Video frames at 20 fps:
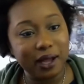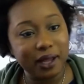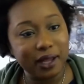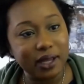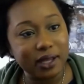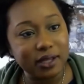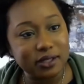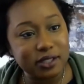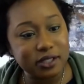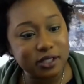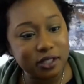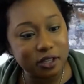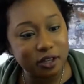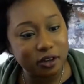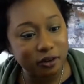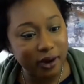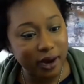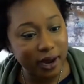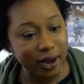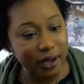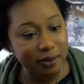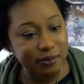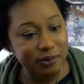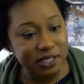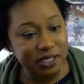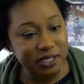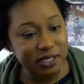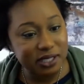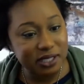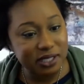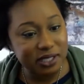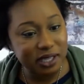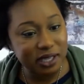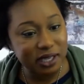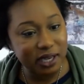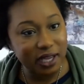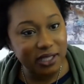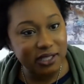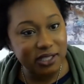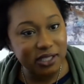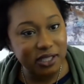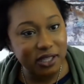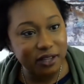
Instagram just disconnected.